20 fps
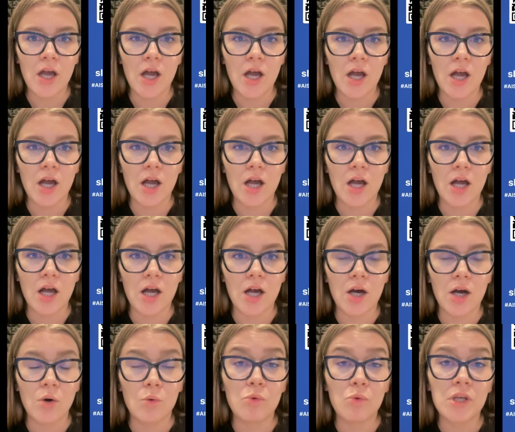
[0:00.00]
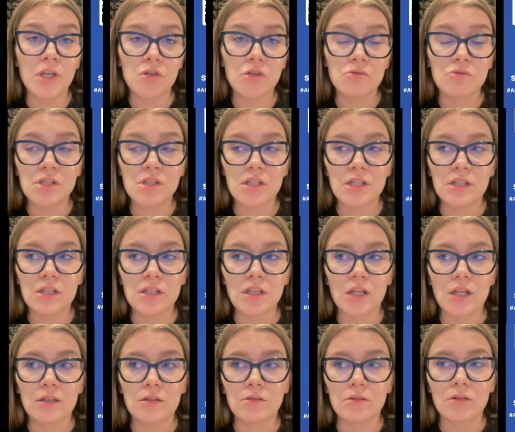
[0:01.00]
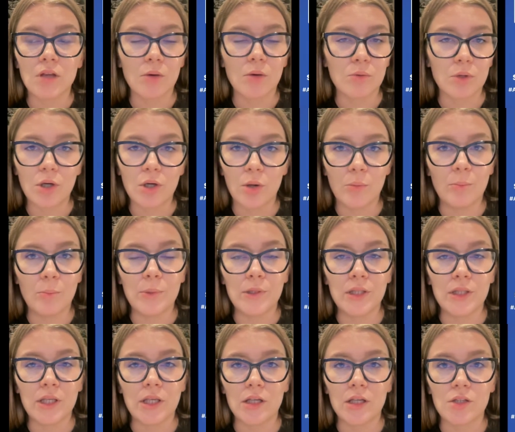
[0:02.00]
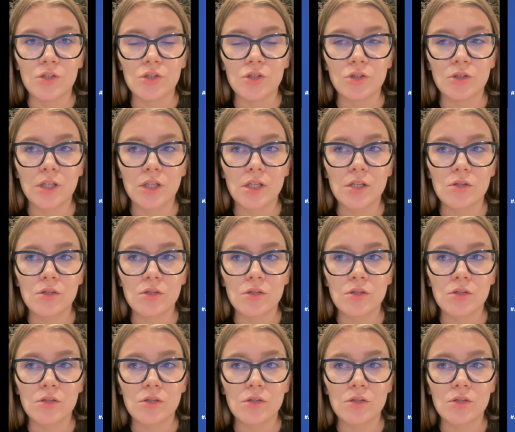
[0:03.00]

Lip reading: We use it in our company actually,